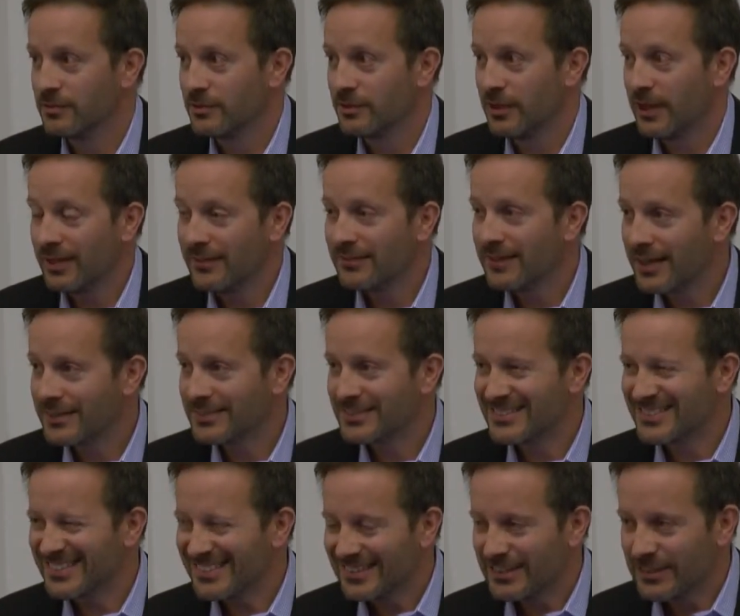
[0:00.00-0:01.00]
And
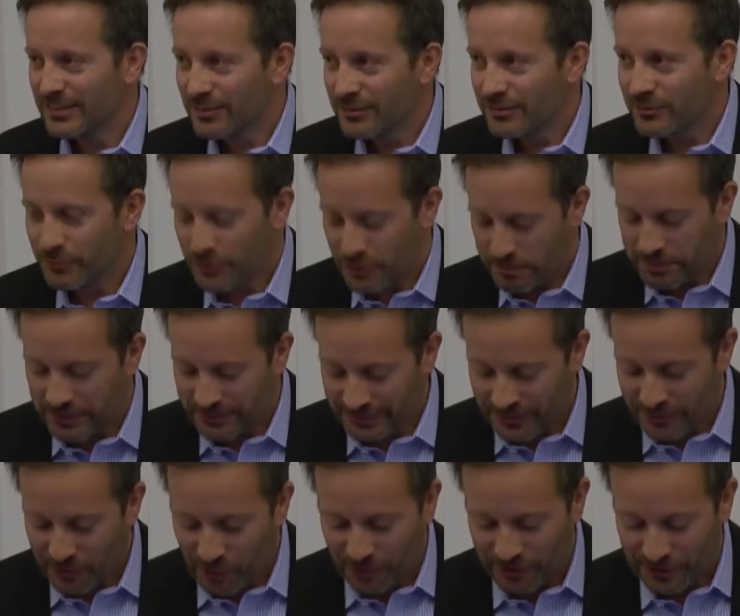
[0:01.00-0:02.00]
that's typically
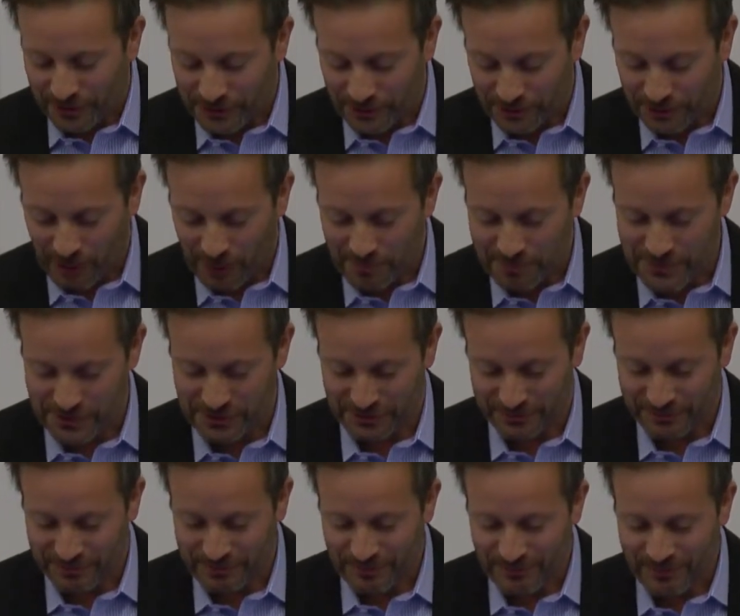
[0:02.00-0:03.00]
not a good option,
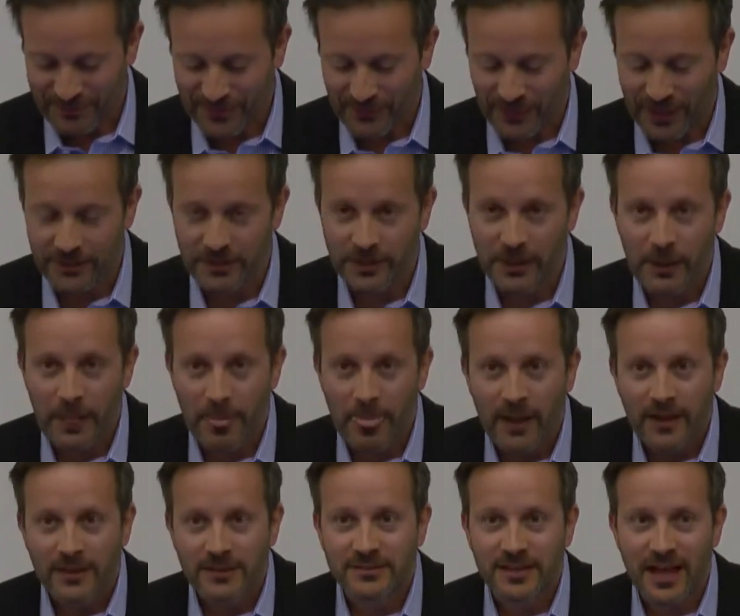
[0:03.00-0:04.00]
right?
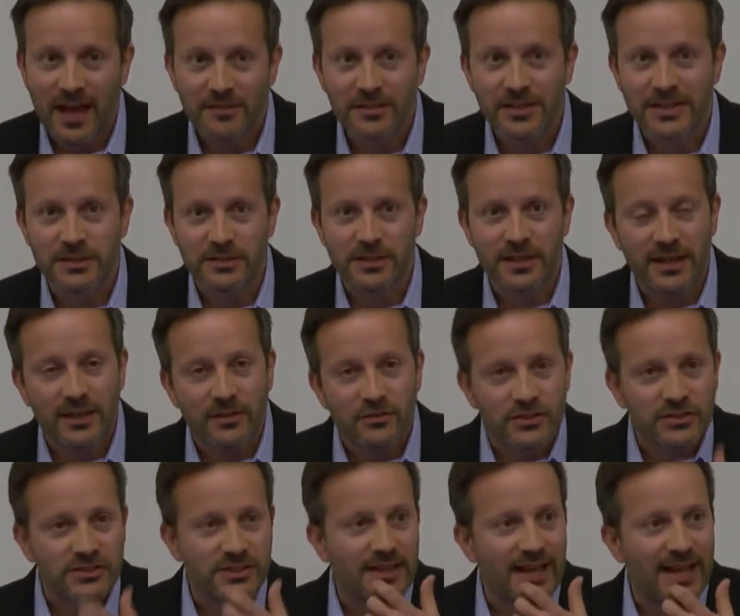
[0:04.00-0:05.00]
The other
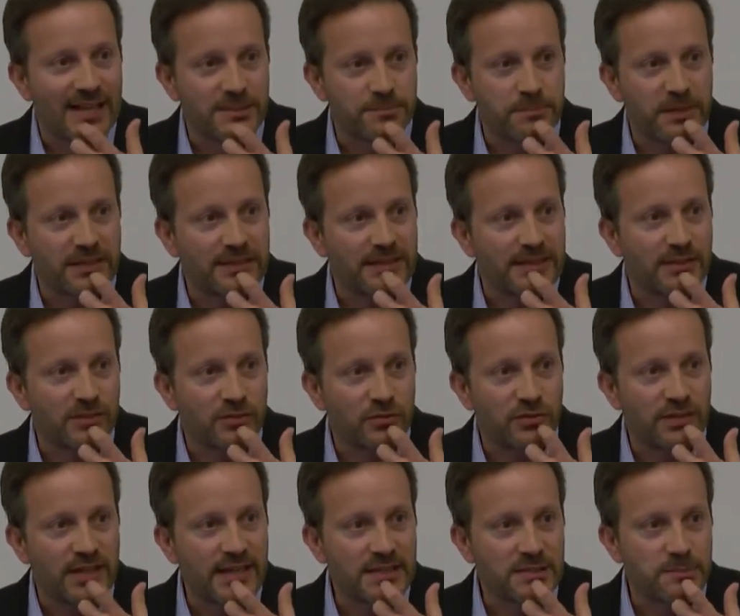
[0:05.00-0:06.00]
interesting aspect in
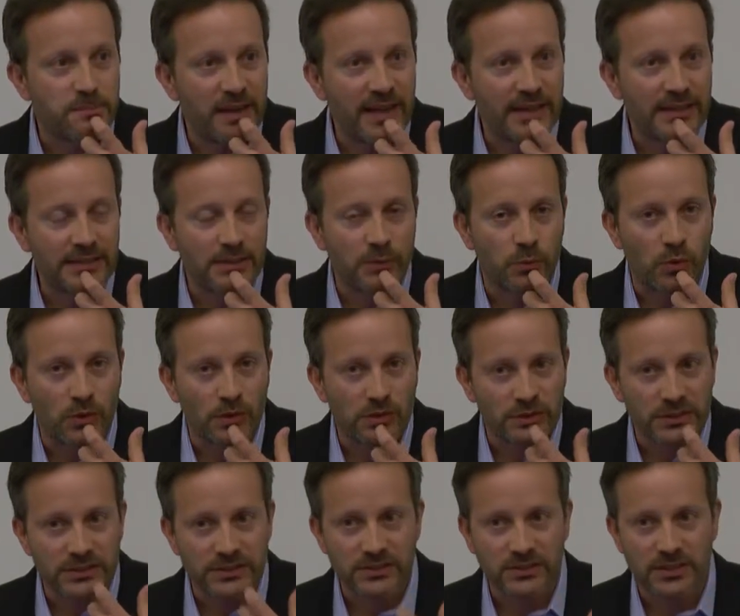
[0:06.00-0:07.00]
today's banking world
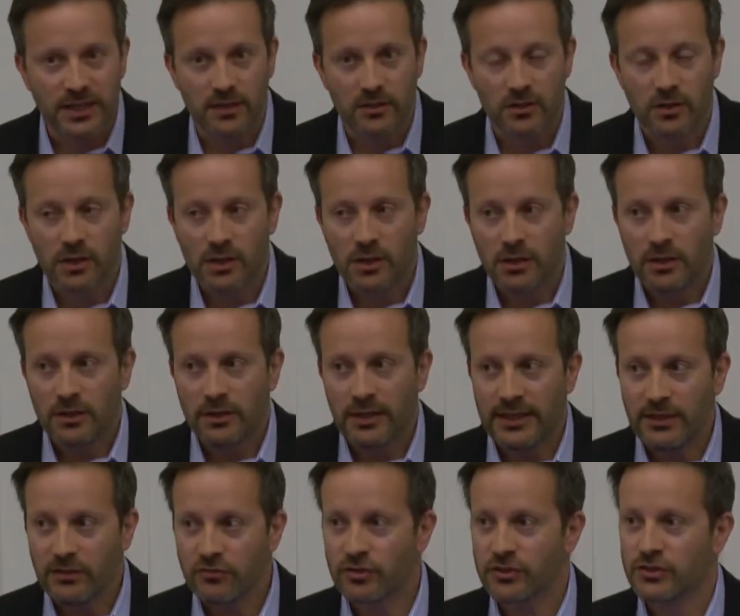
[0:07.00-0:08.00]
is that
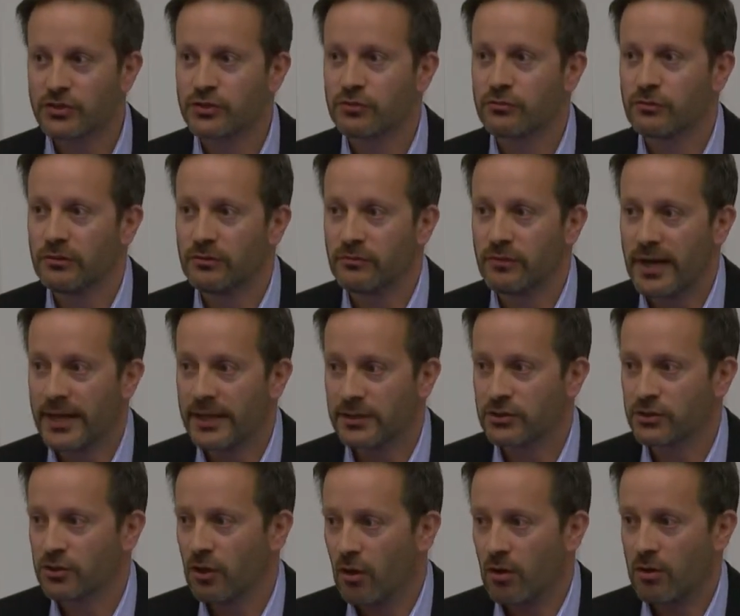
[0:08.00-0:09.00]
interest
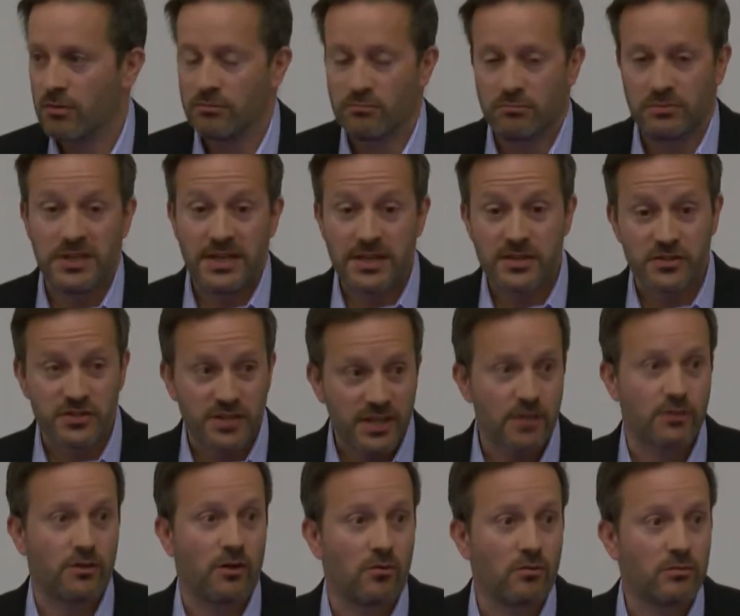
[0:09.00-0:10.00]
rates are near
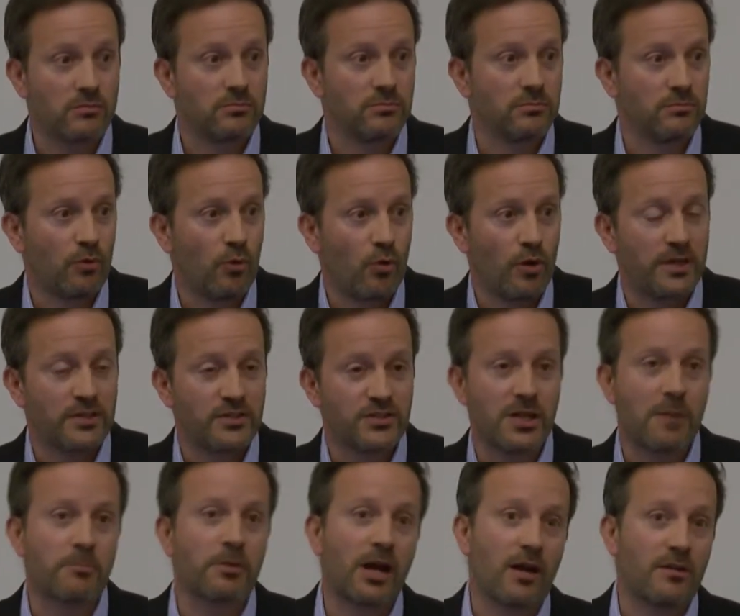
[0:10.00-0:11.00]
zero, or in
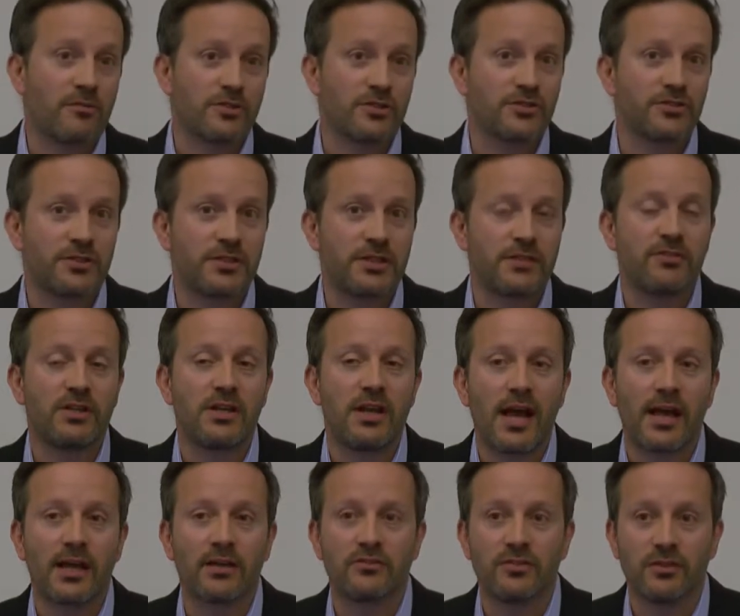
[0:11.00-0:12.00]
some countries they're even
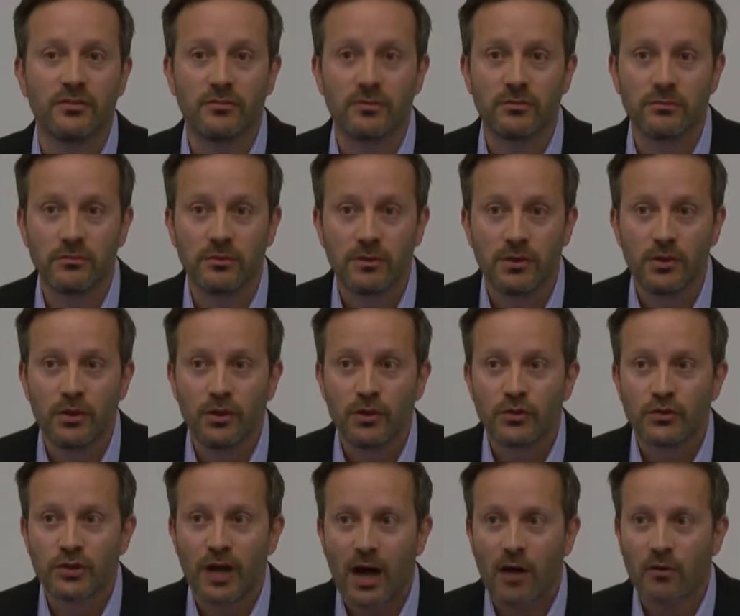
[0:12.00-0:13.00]
negative.
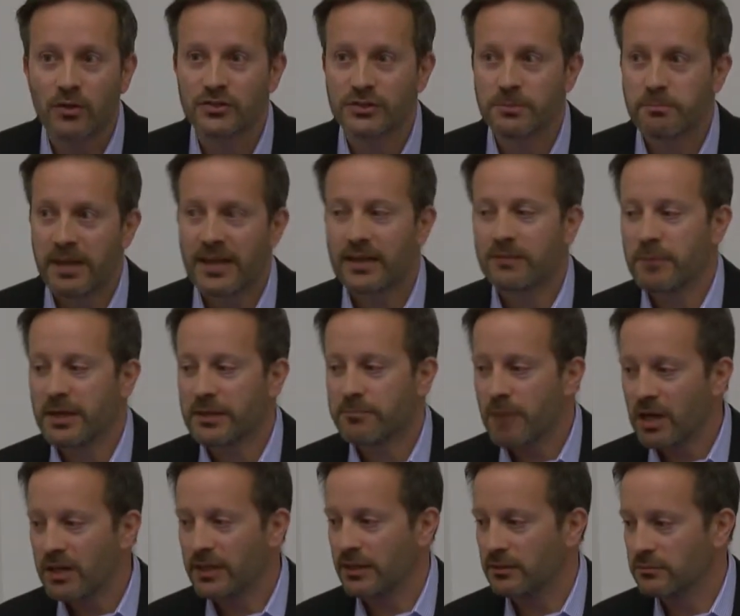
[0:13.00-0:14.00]
So how does a bank make
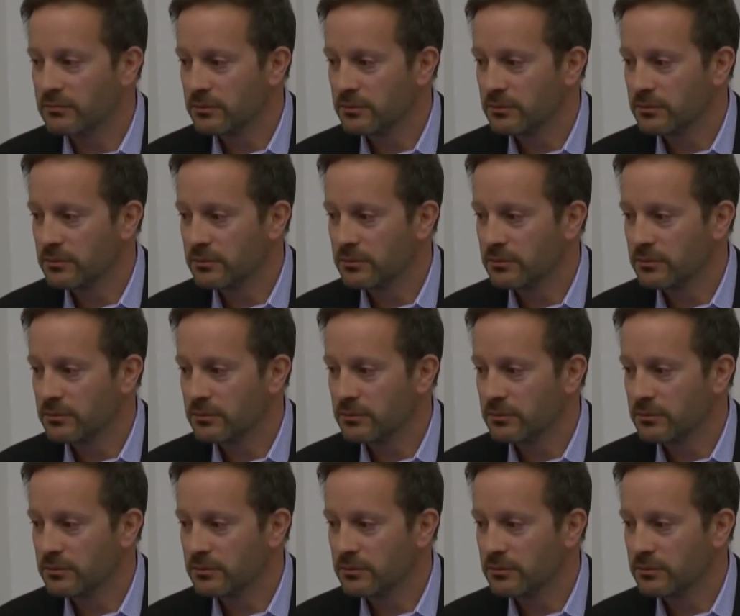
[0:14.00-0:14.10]
money?